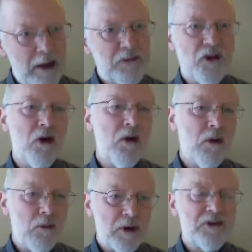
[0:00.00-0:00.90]

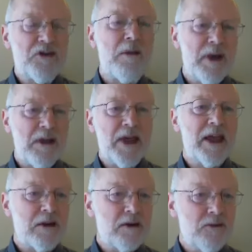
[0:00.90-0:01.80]
So what does that mean? They
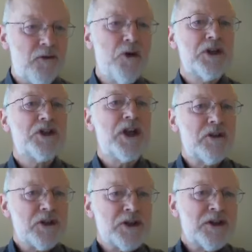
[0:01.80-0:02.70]
get food and
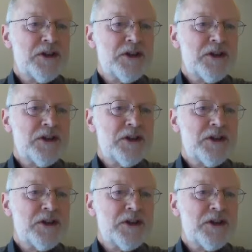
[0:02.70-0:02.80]
shelter?